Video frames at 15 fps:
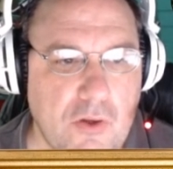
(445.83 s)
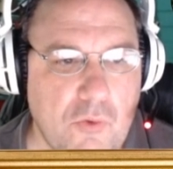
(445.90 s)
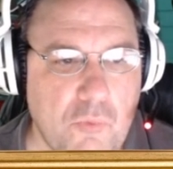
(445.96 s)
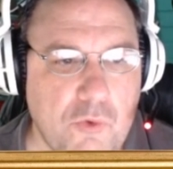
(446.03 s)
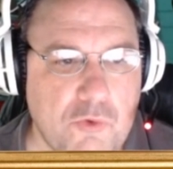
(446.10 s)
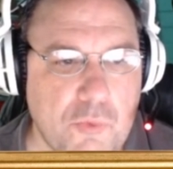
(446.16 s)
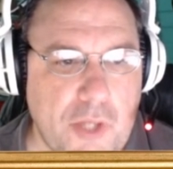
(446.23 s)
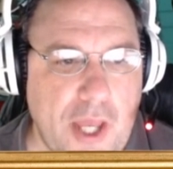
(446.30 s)

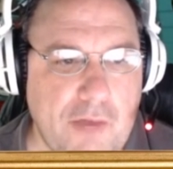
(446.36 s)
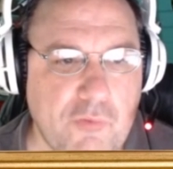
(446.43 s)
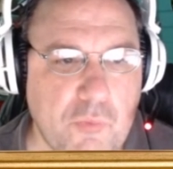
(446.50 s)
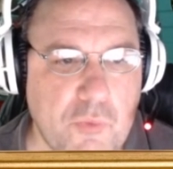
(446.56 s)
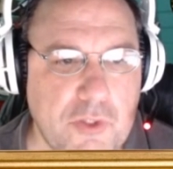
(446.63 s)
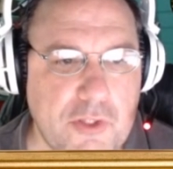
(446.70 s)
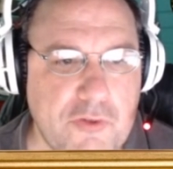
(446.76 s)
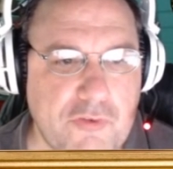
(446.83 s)
which we haven't
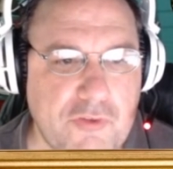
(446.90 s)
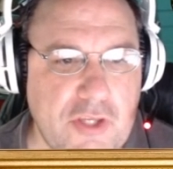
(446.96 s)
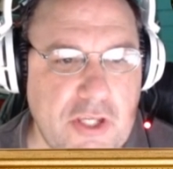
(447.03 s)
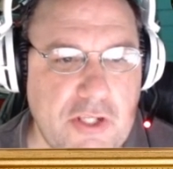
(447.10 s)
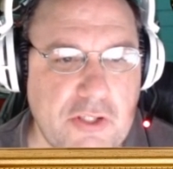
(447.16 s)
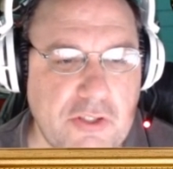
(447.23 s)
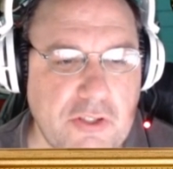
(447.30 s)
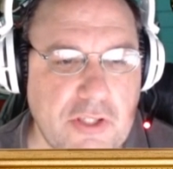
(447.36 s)
really
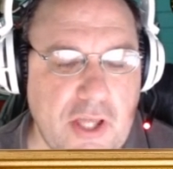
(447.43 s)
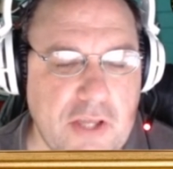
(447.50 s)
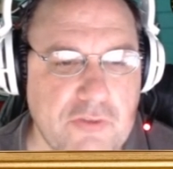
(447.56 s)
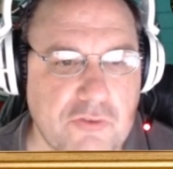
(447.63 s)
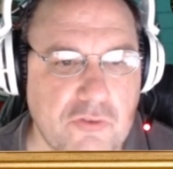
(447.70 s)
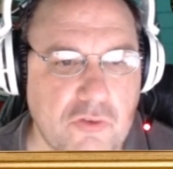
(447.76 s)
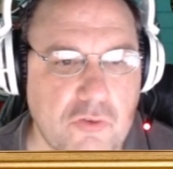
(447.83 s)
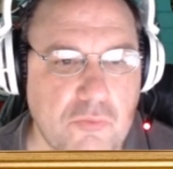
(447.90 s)
seen in the
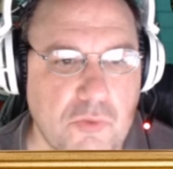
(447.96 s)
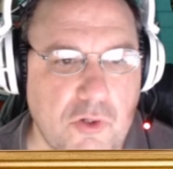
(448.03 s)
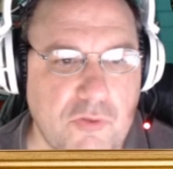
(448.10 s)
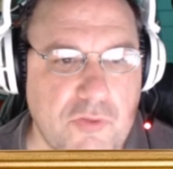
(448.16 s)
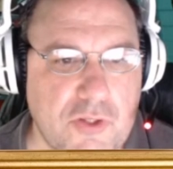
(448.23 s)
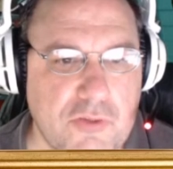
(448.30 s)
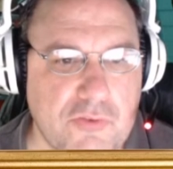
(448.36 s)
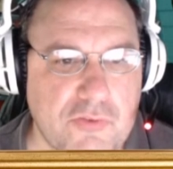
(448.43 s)
last two
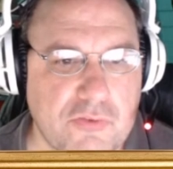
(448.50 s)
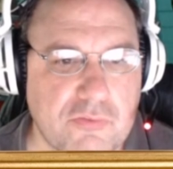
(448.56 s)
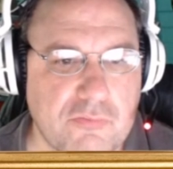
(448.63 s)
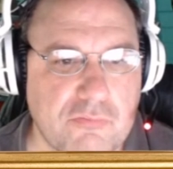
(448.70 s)
movies.